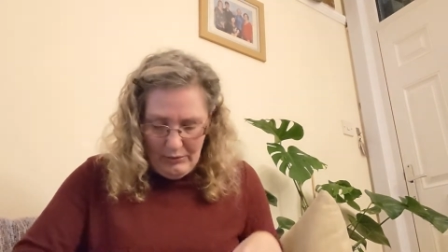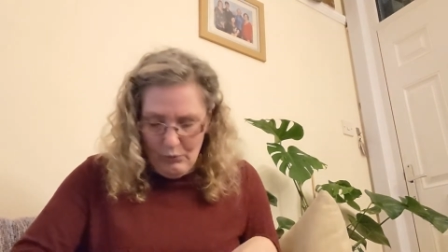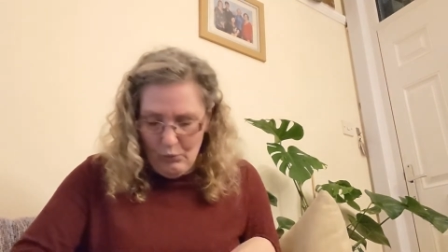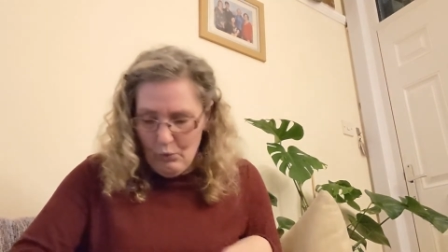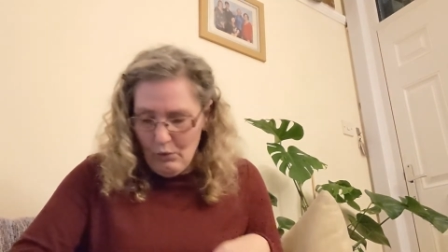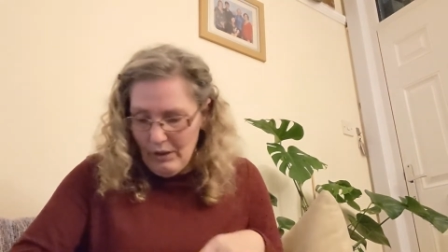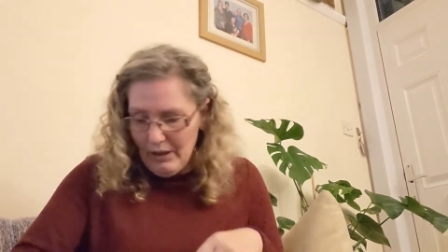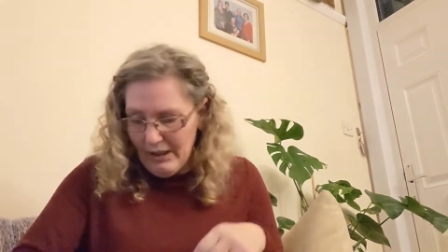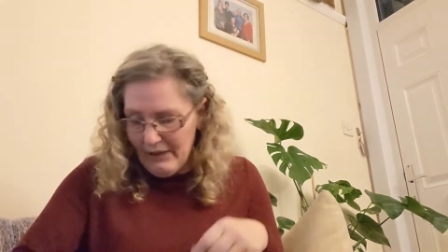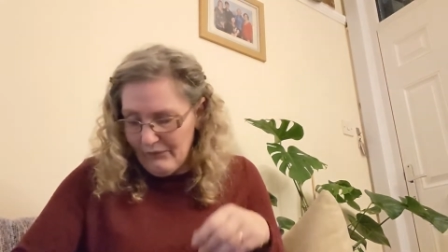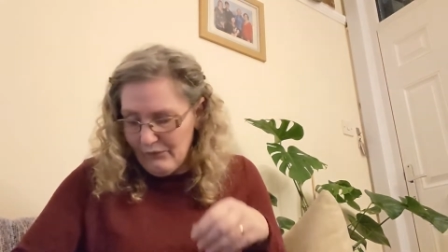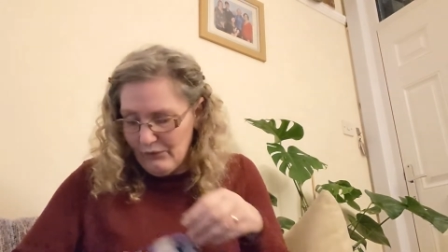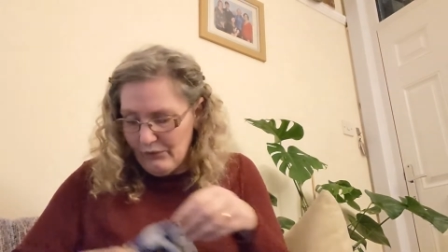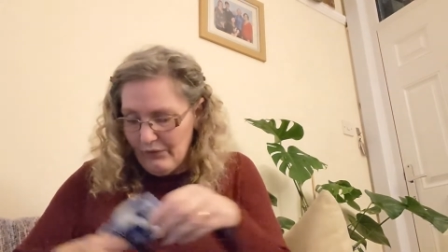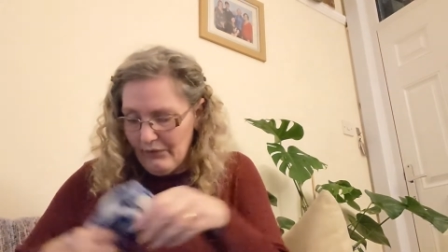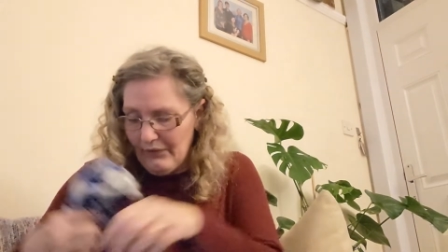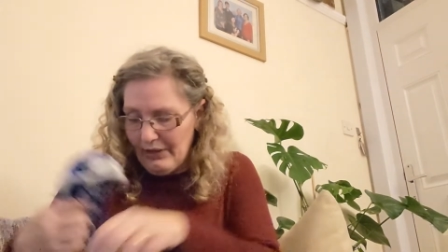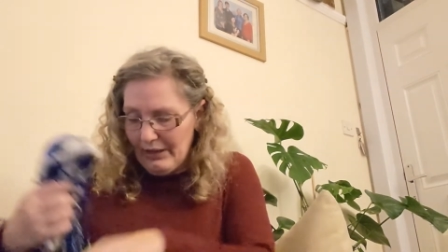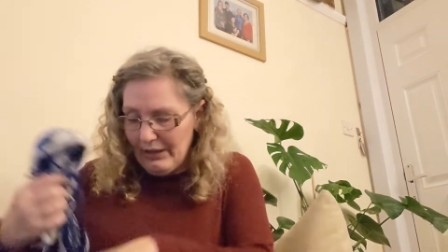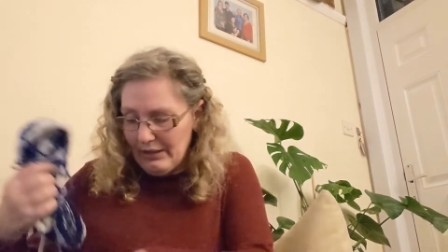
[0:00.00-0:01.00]
why I've done
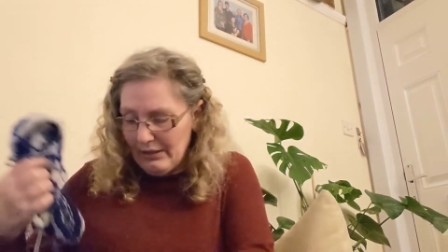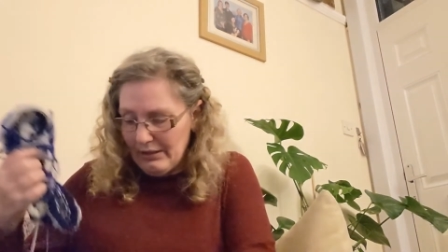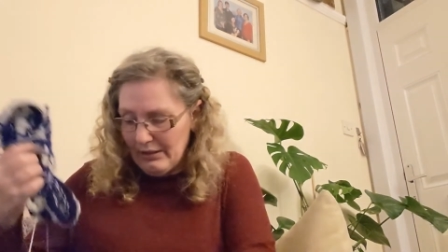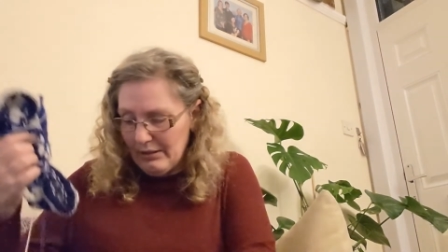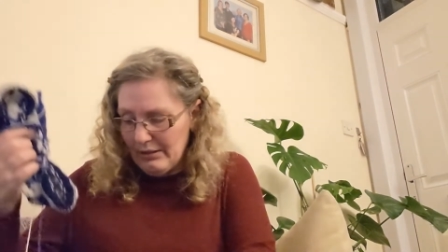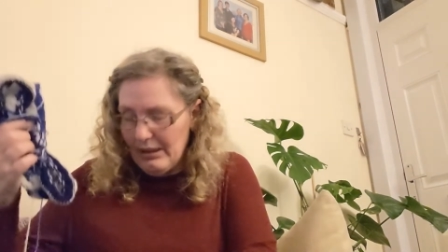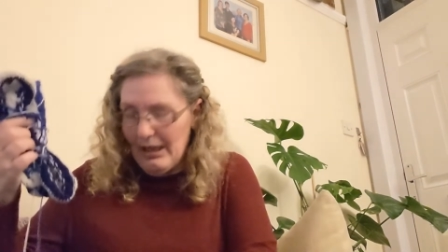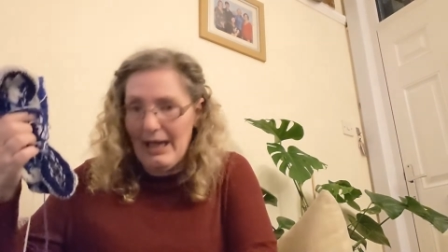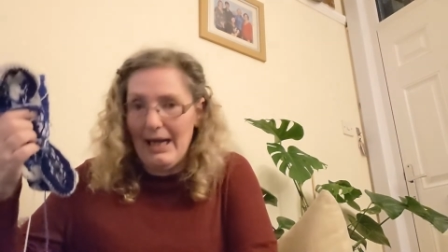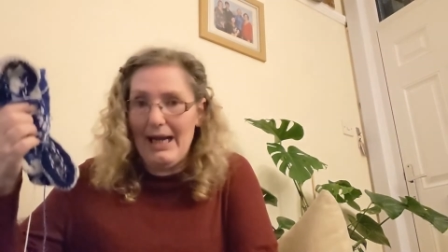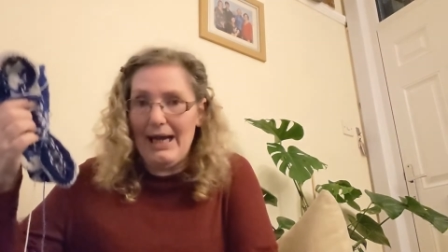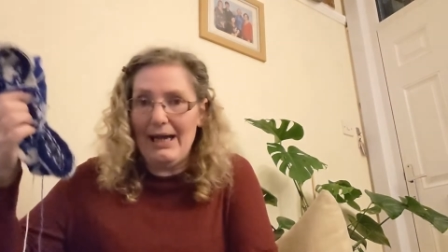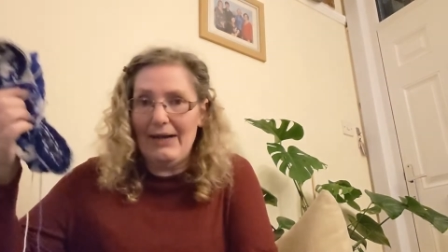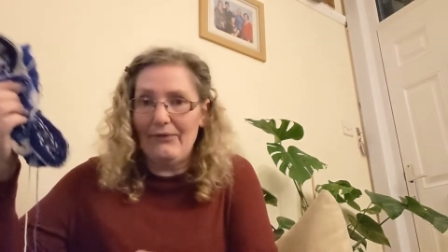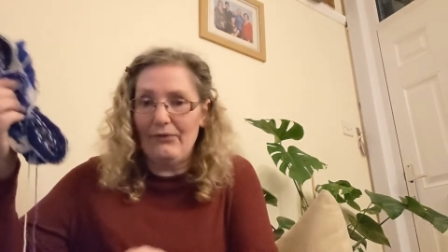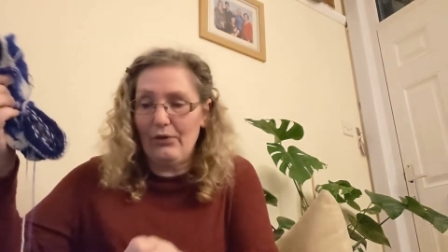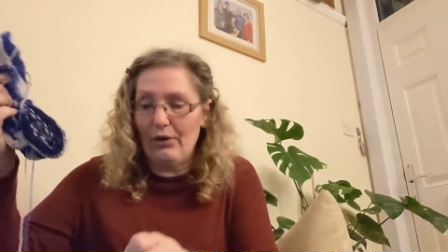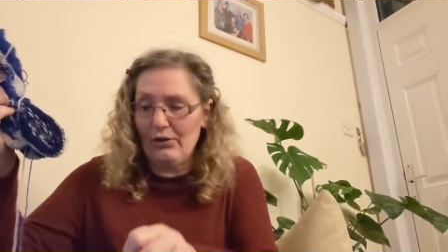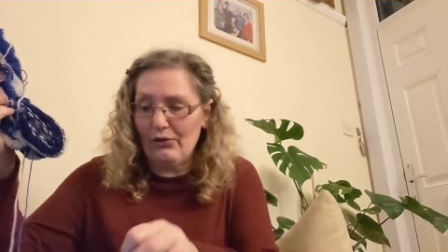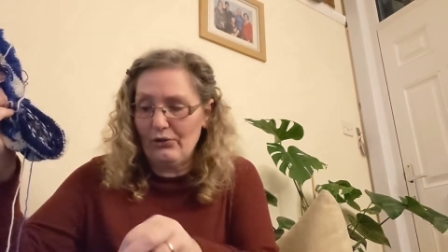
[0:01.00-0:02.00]
on that. I have
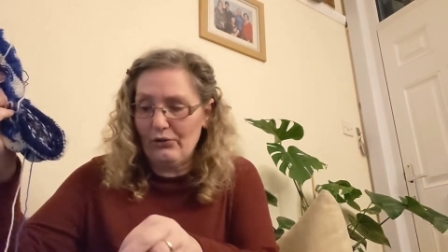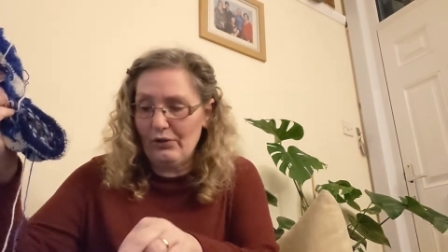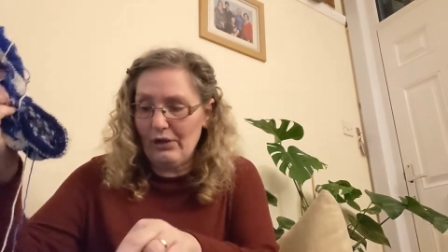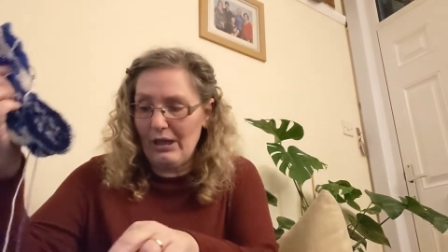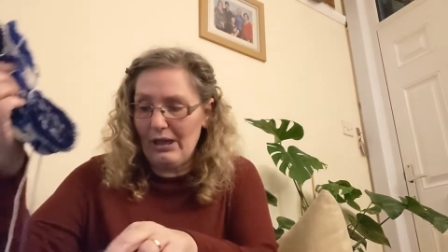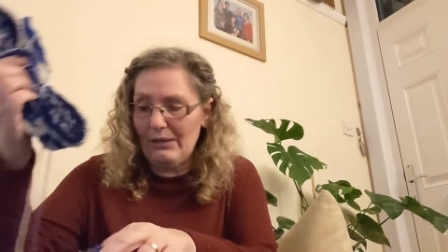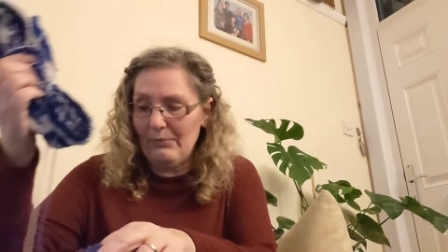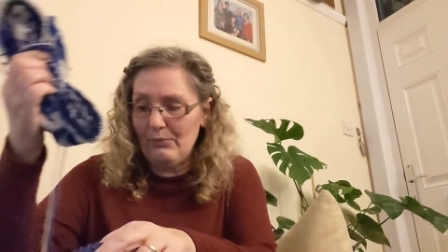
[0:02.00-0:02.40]
not done any